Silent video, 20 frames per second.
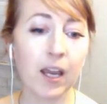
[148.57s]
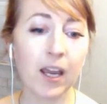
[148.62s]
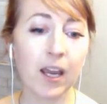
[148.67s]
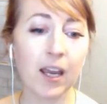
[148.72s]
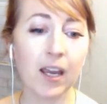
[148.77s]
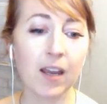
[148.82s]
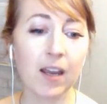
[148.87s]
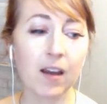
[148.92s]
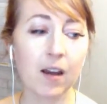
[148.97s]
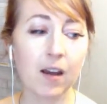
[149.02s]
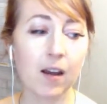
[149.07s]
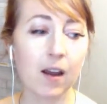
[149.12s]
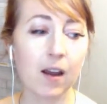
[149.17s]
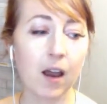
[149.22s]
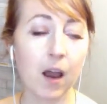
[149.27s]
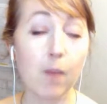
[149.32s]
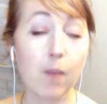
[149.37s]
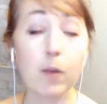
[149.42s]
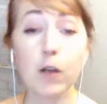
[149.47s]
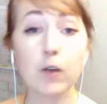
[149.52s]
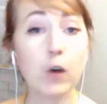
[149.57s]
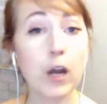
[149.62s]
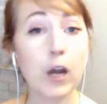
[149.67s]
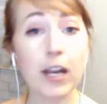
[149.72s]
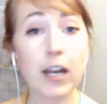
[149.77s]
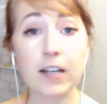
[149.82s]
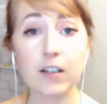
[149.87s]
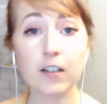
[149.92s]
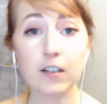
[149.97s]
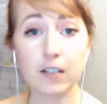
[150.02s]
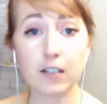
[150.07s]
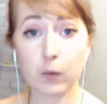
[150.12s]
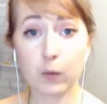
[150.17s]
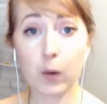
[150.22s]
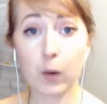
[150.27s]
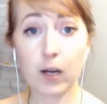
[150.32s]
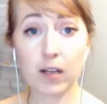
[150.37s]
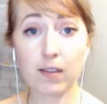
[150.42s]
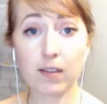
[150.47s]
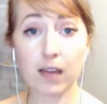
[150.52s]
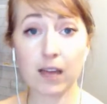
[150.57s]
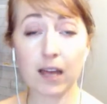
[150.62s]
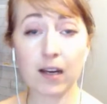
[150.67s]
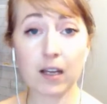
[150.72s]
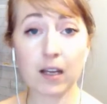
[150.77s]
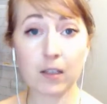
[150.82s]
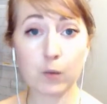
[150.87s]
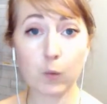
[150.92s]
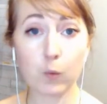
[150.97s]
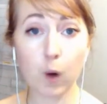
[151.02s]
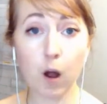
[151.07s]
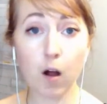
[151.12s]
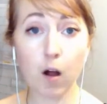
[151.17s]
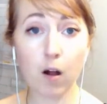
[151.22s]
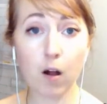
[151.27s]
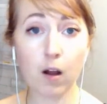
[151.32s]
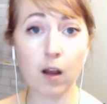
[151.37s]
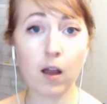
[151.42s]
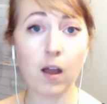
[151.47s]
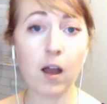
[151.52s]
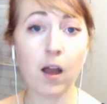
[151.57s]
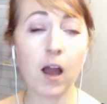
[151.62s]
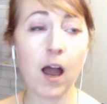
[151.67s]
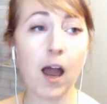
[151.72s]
And I'm not trying to discredit that as wrong.